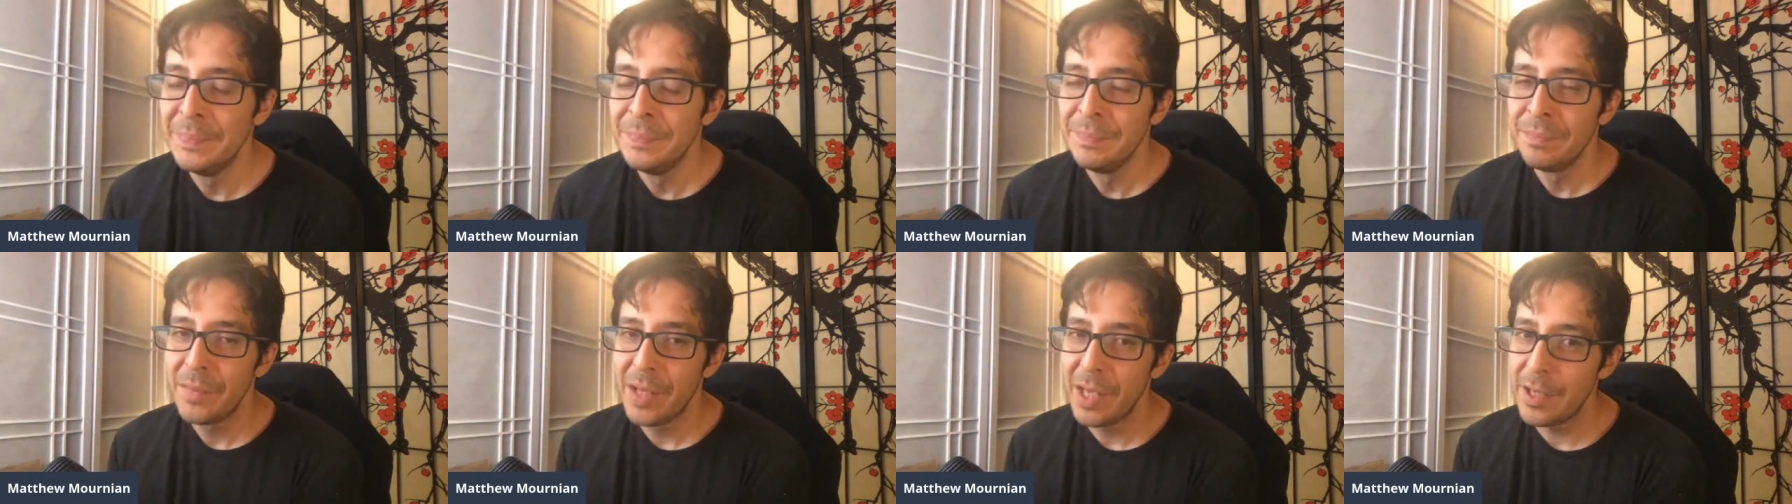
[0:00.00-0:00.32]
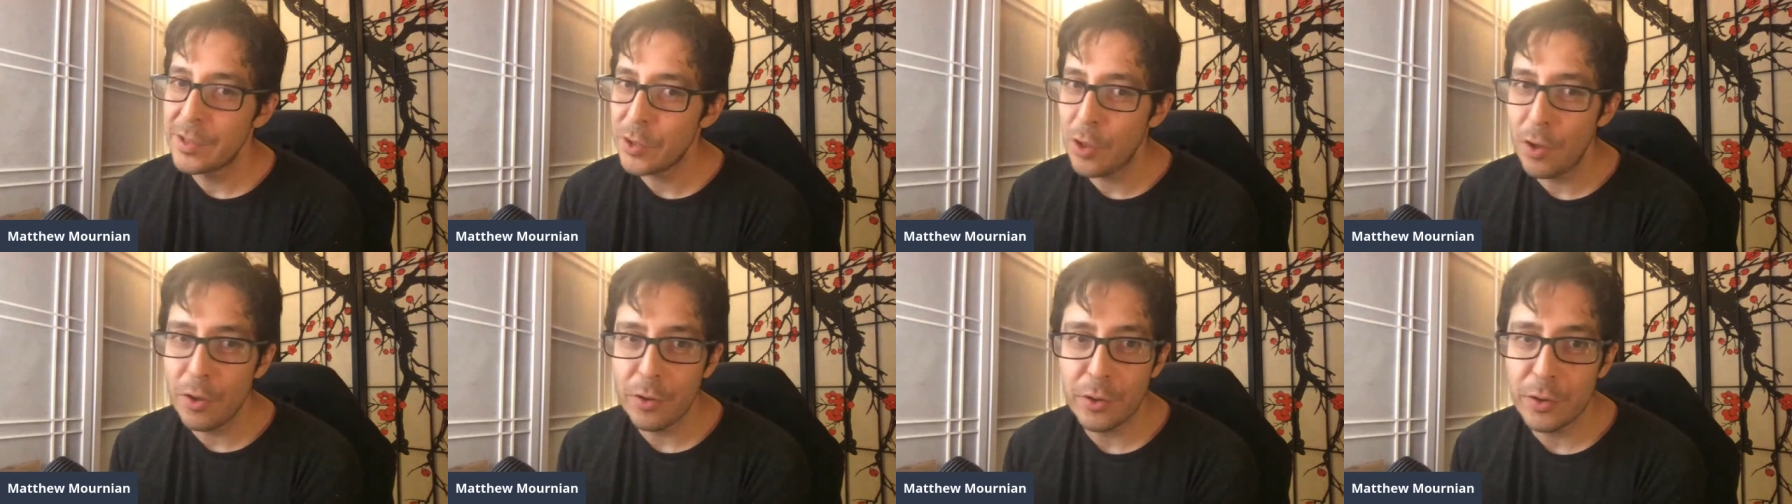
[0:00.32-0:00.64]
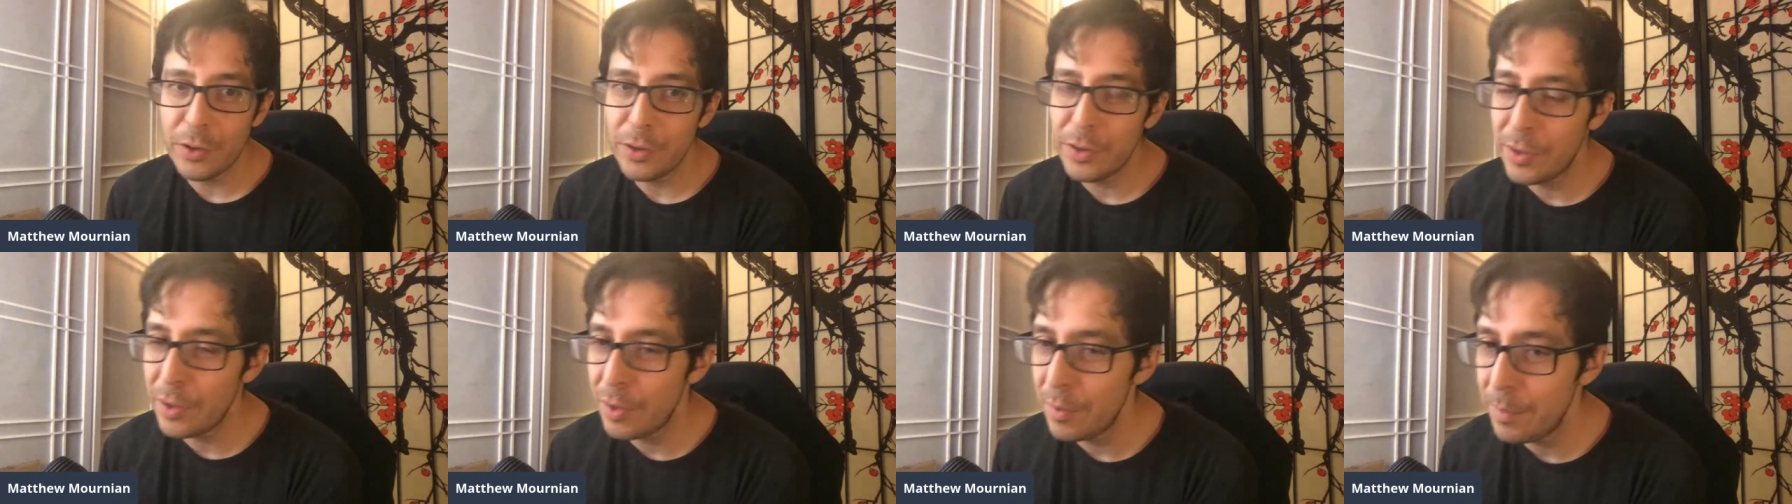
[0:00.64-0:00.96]
It's all good
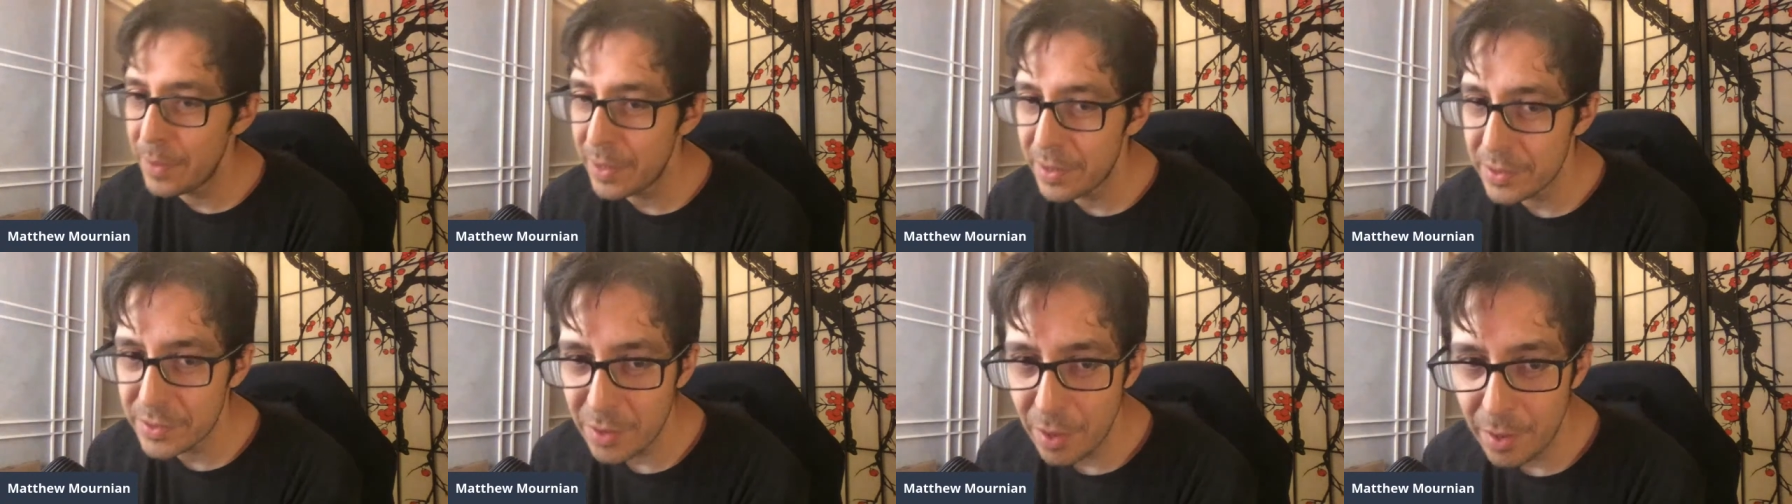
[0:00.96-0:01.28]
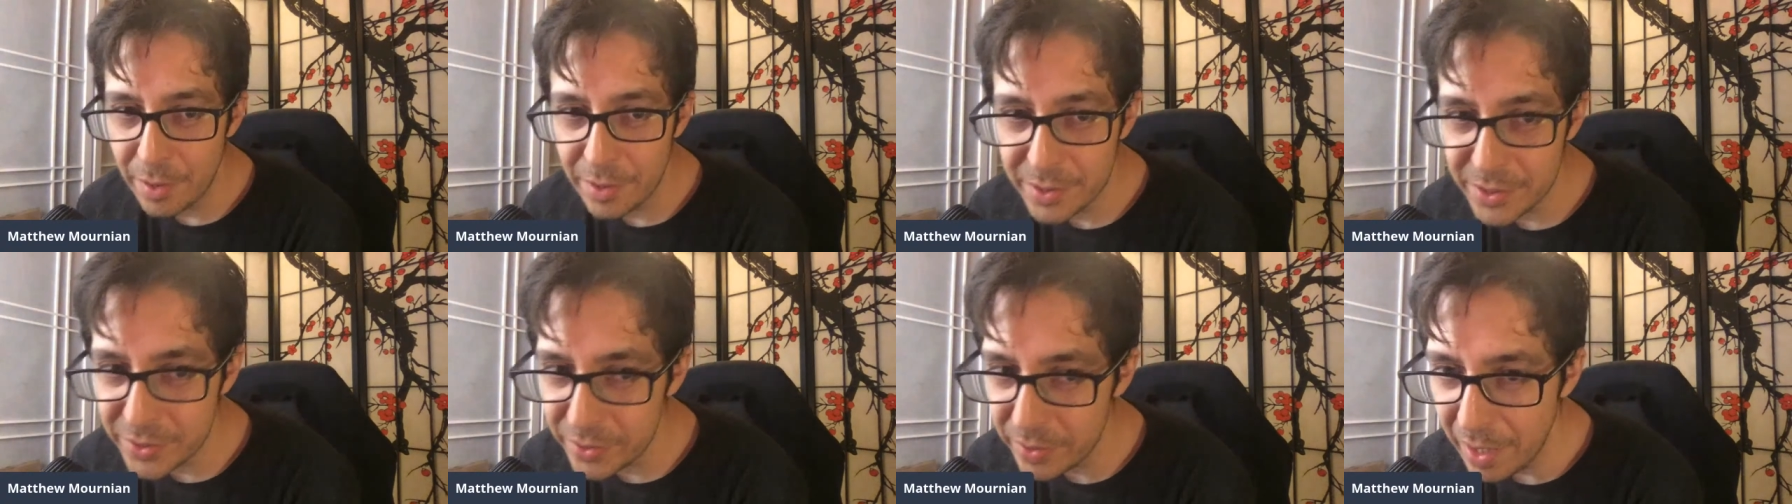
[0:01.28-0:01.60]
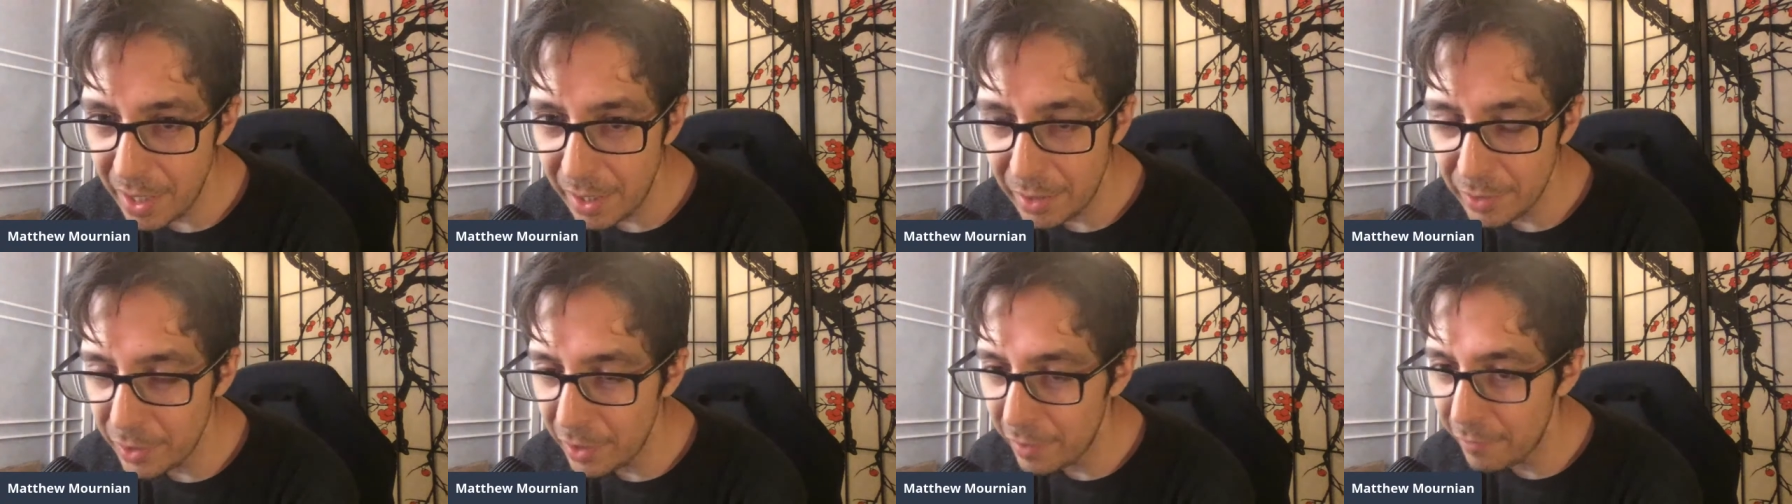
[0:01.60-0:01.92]
though, because honestly, I
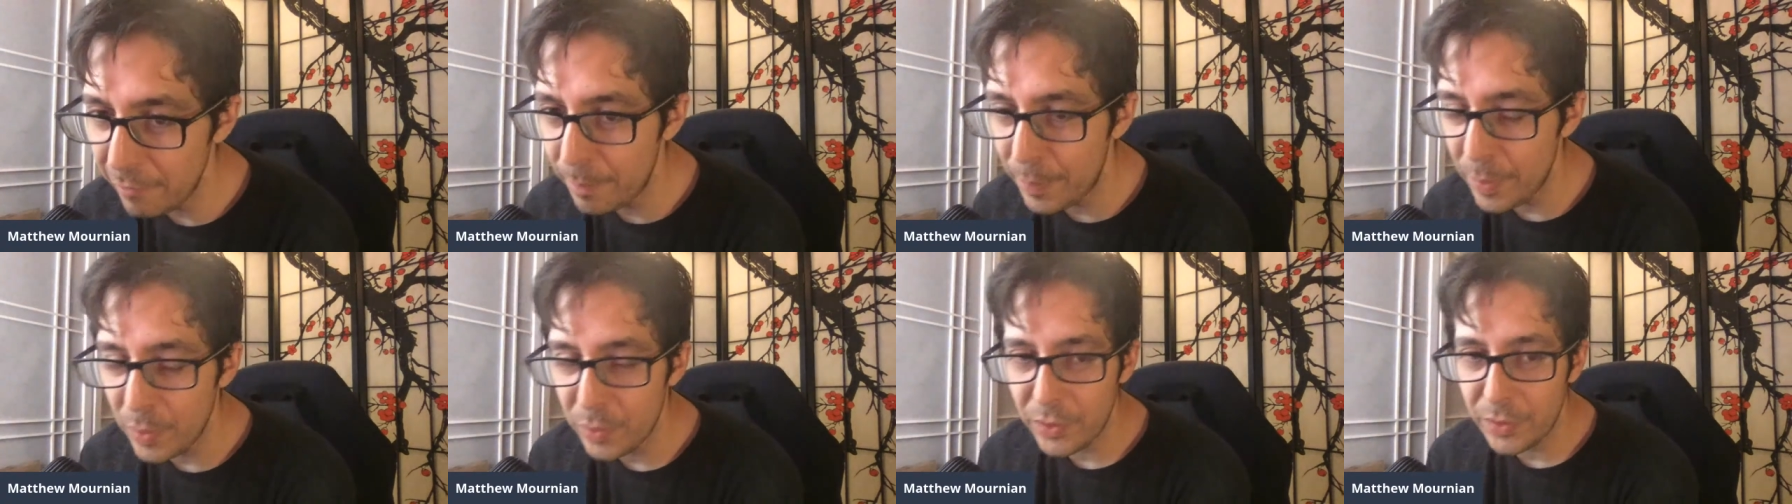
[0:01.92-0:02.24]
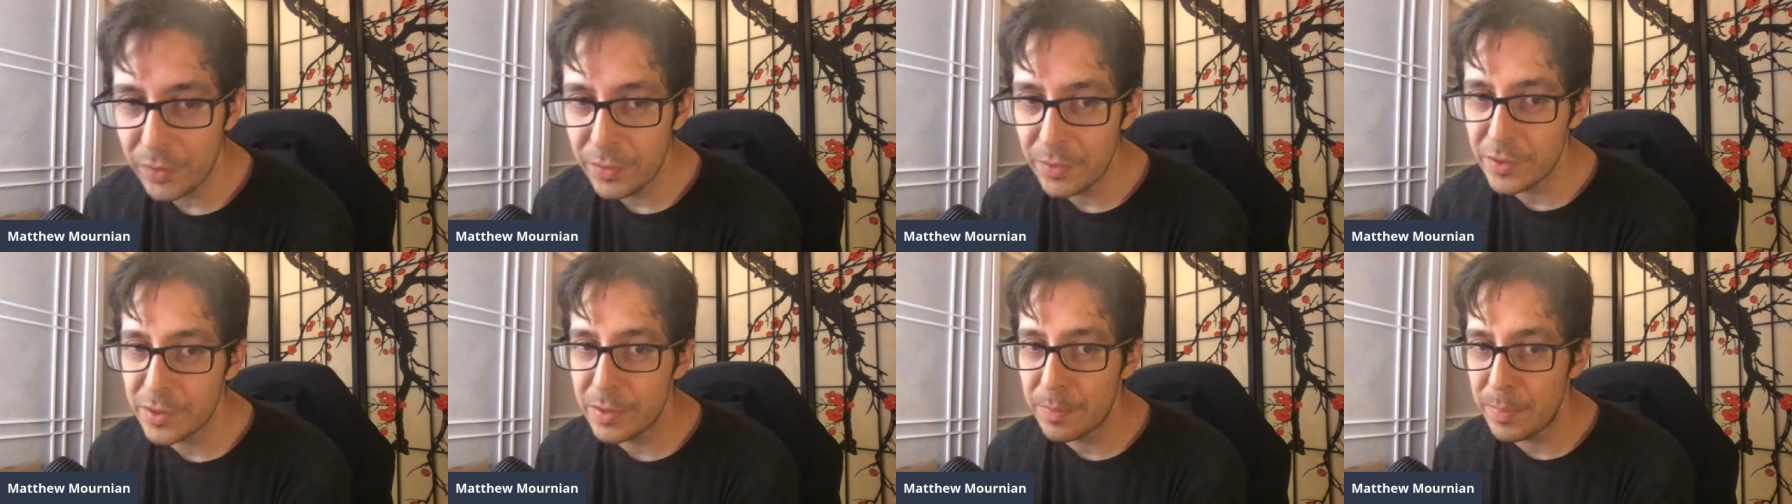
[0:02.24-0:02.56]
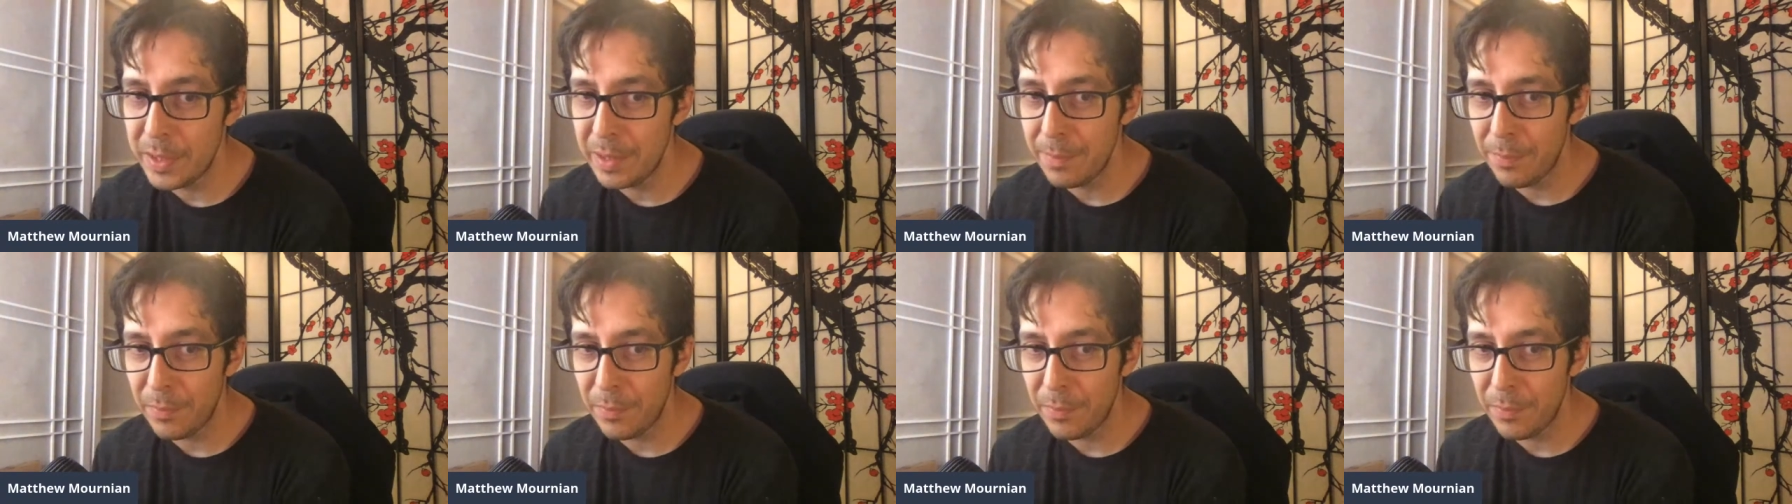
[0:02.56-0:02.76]
love both of those people.